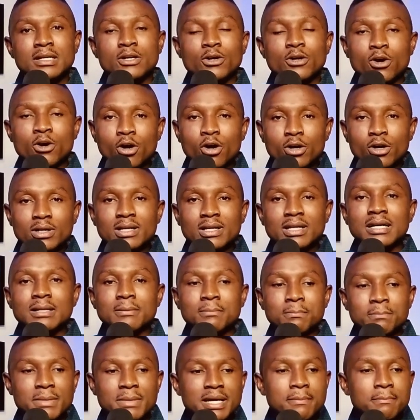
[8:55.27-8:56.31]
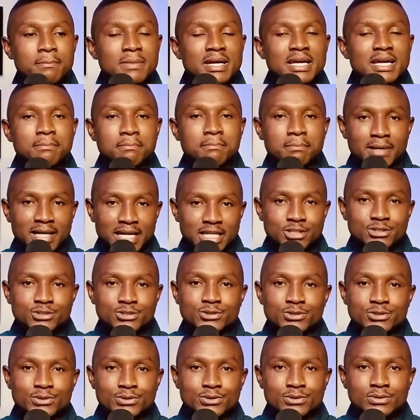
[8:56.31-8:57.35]
God can make men bless
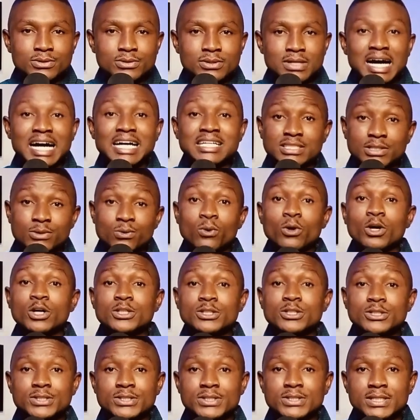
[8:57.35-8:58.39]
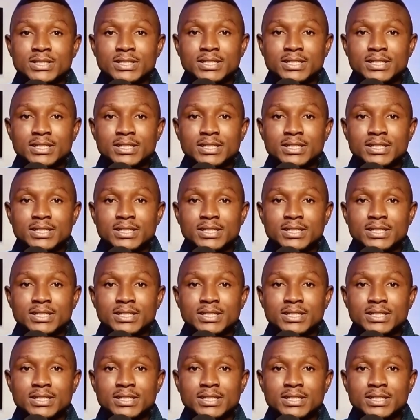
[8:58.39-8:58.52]
you as he wants.